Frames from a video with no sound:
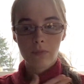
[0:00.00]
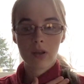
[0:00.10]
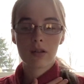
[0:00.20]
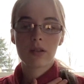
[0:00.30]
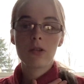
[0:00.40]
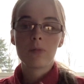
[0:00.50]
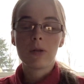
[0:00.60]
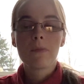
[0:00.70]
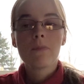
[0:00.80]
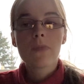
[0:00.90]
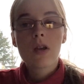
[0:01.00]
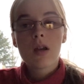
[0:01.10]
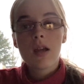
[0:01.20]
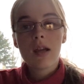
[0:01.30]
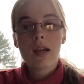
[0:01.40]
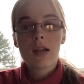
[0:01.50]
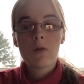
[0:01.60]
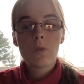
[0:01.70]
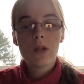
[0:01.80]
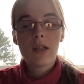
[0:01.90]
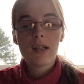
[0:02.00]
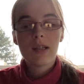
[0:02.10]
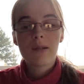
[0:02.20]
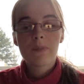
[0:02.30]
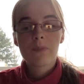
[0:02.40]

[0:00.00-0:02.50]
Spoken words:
Excuse me, and we